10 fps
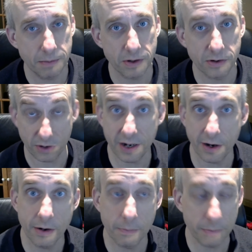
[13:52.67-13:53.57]
Because I
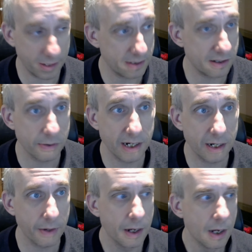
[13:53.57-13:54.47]
don't, but let's do it
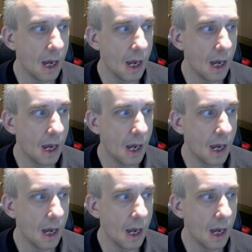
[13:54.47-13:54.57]
anyway.